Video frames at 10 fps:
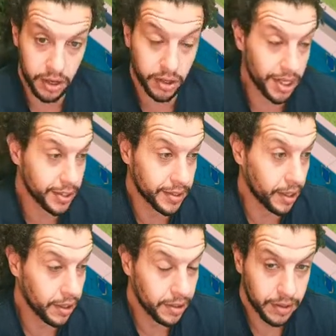I don't
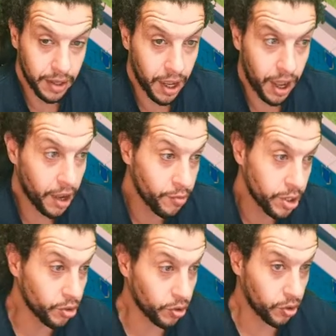understand. I, I
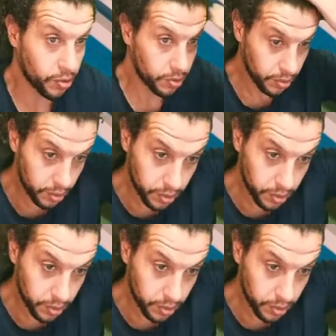really don't know.